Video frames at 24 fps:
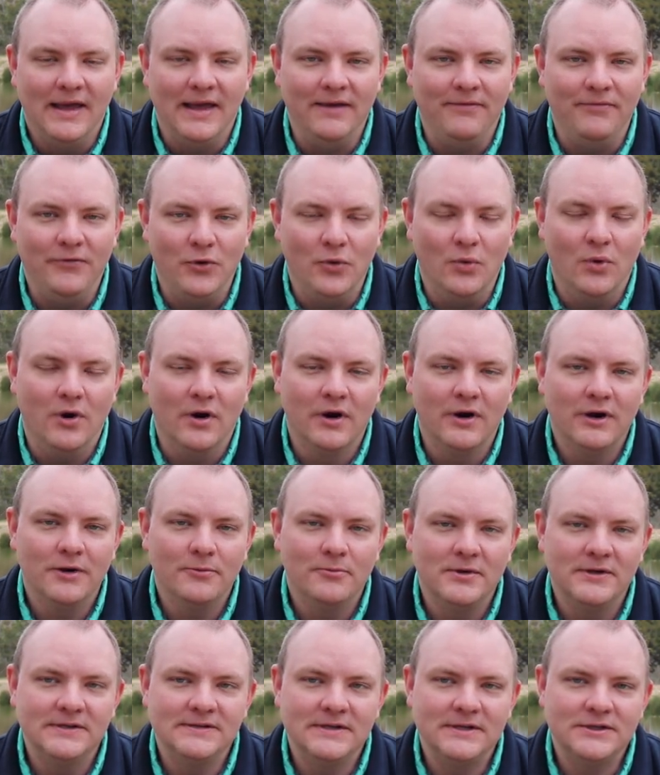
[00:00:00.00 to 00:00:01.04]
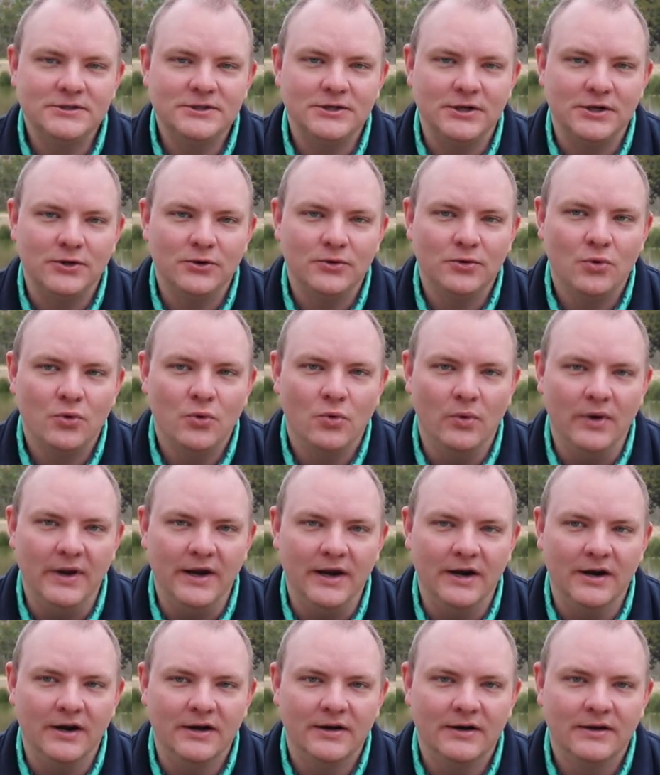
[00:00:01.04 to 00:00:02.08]
If you are in a position
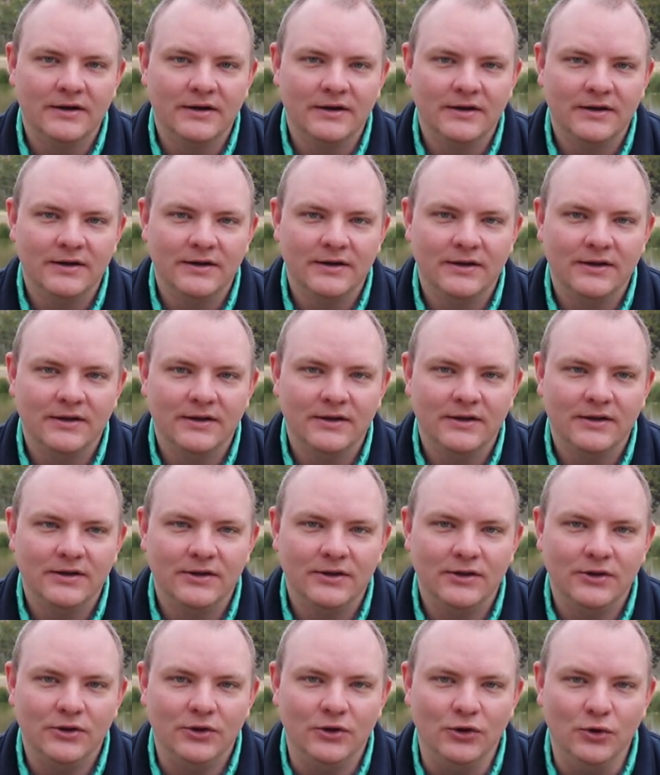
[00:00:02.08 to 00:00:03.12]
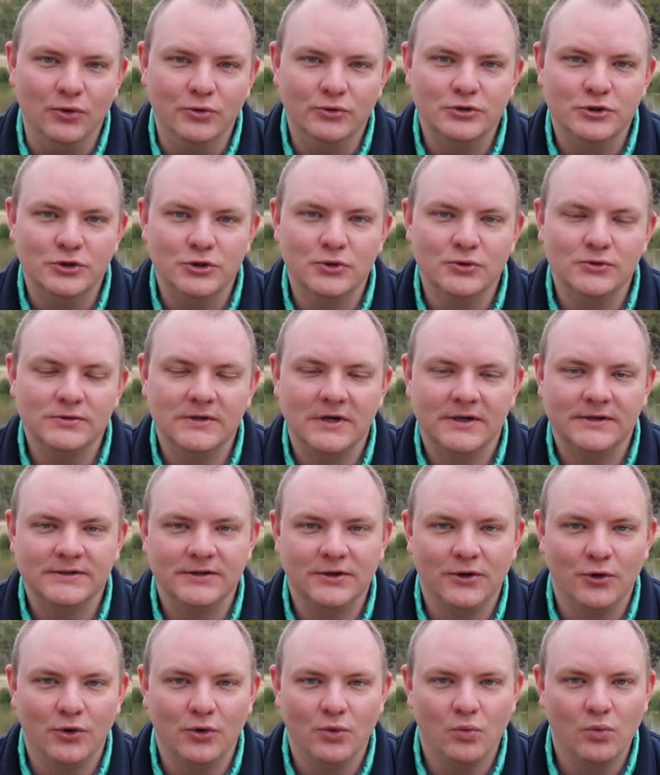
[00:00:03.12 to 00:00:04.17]
where you choose not
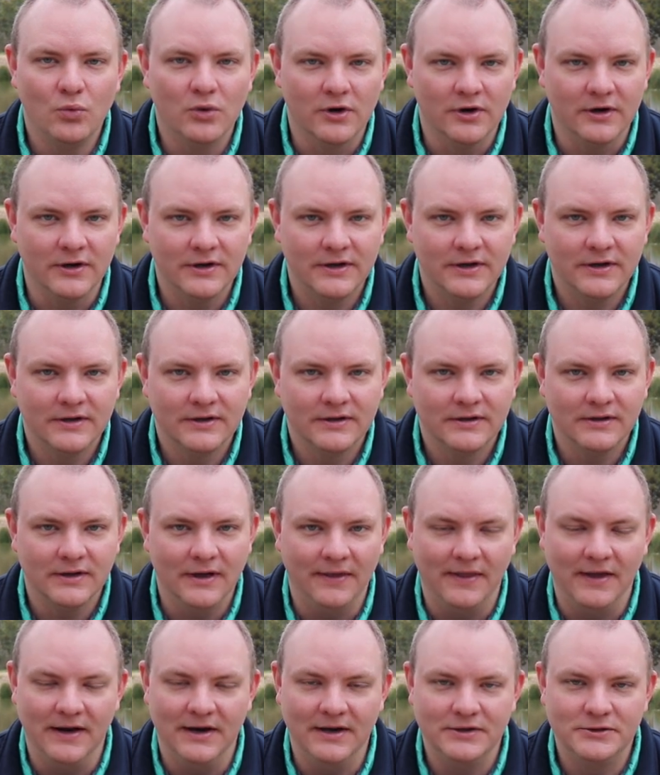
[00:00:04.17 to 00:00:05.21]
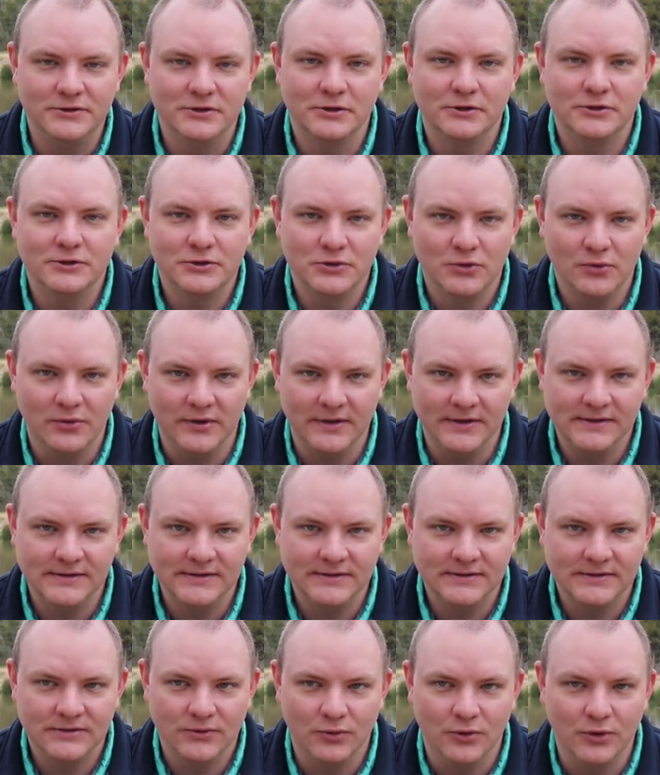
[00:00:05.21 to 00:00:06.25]
to go to work, and that is your
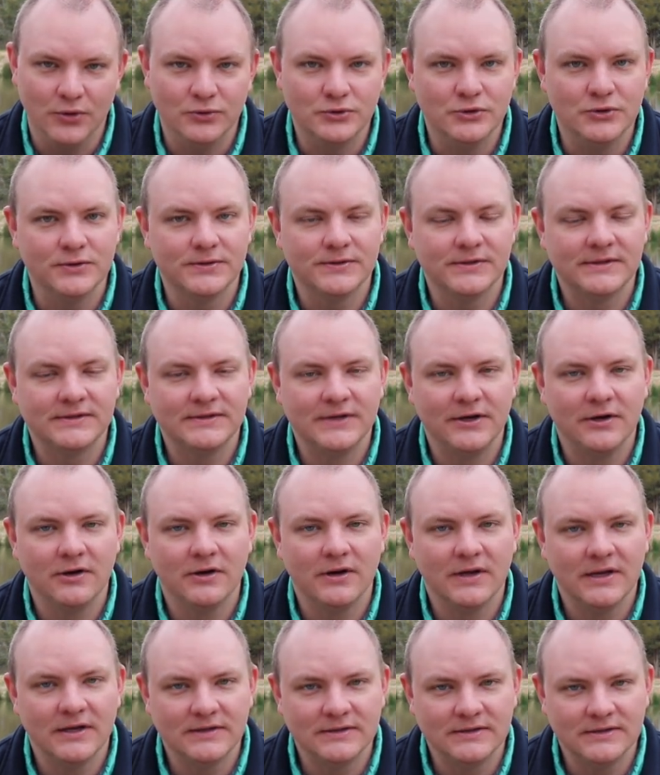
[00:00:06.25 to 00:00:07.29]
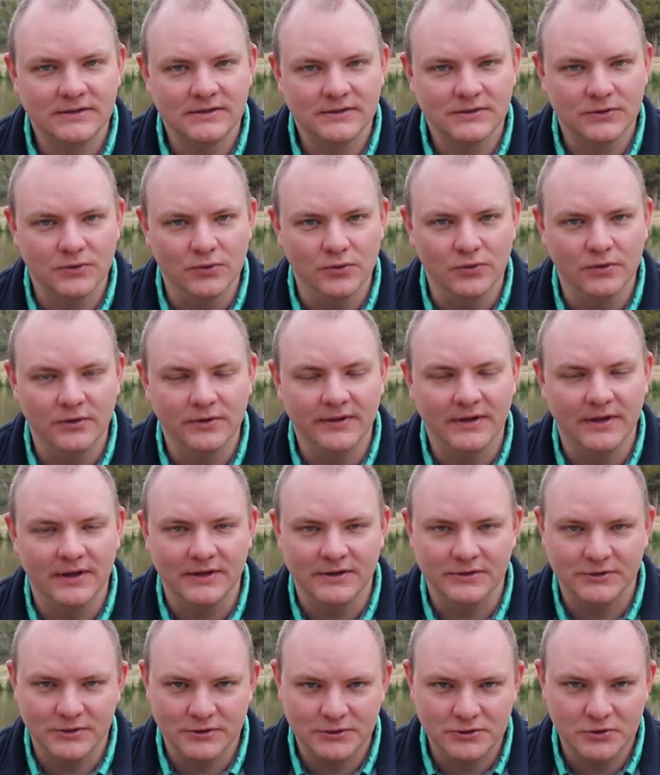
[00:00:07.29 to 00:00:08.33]
choice, or you choose not to take your kids to school, and that
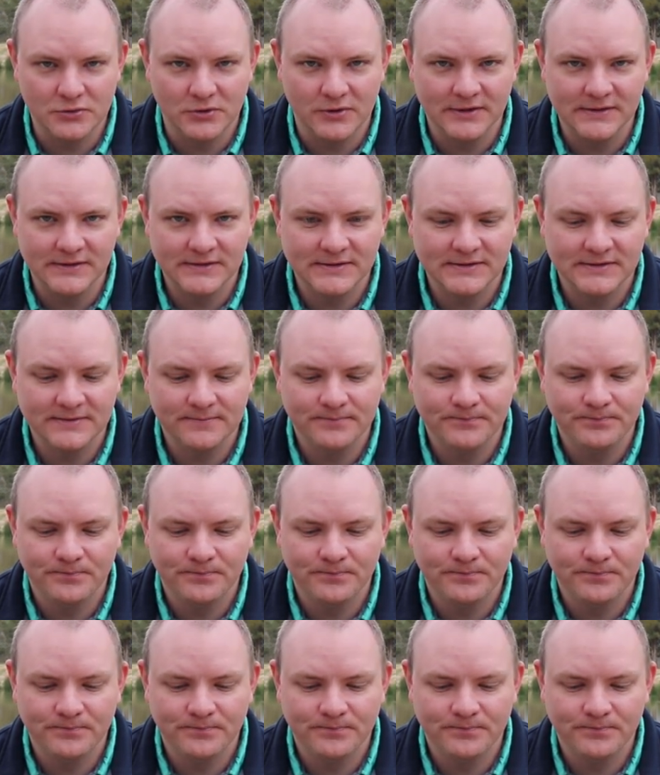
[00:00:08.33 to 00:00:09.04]
is your choice,